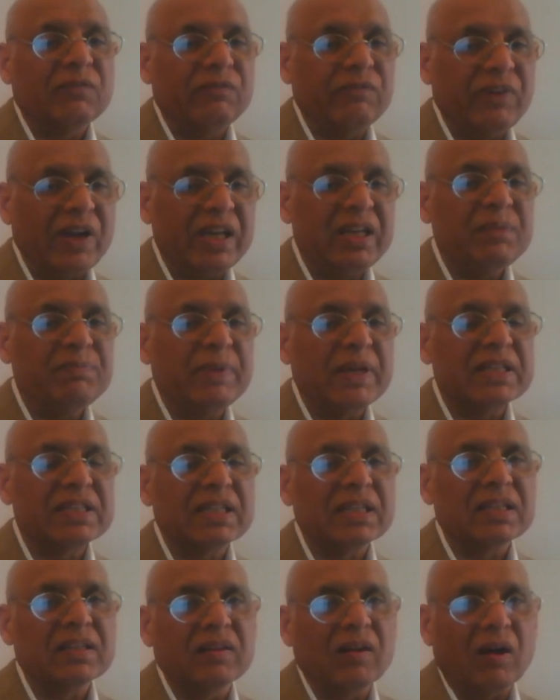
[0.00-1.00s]
very
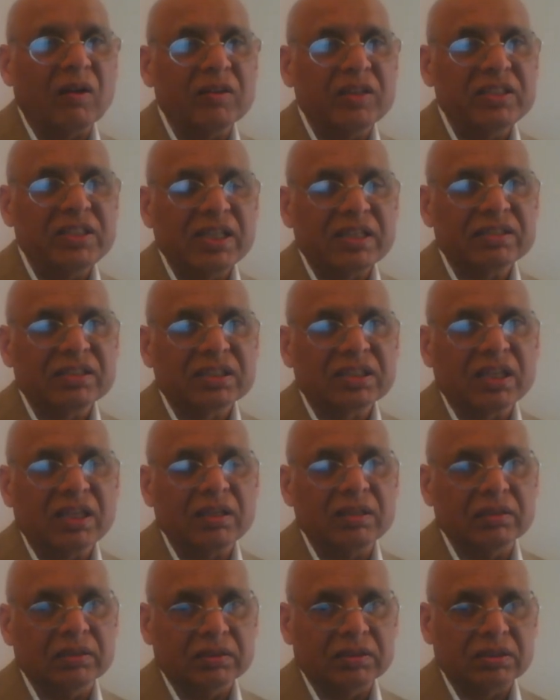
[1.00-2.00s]
basic knowledge and
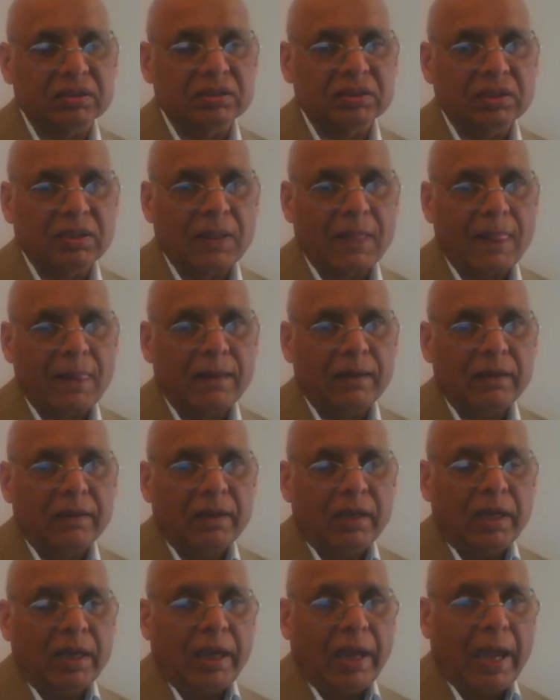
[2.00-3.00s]
skills.
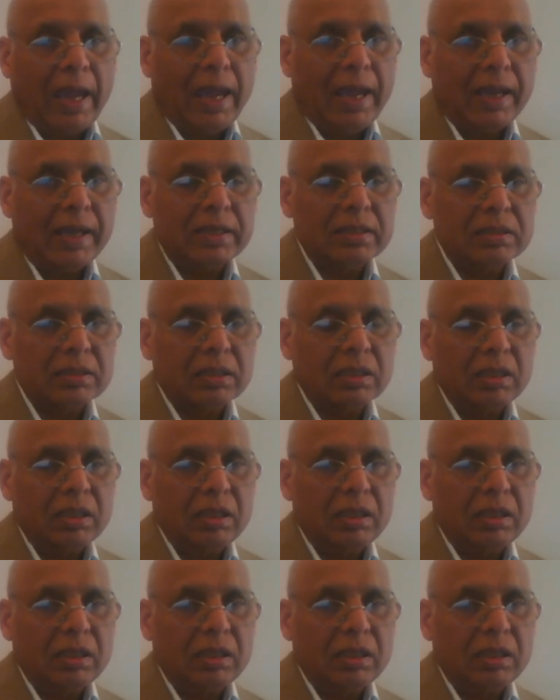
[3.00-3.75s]
And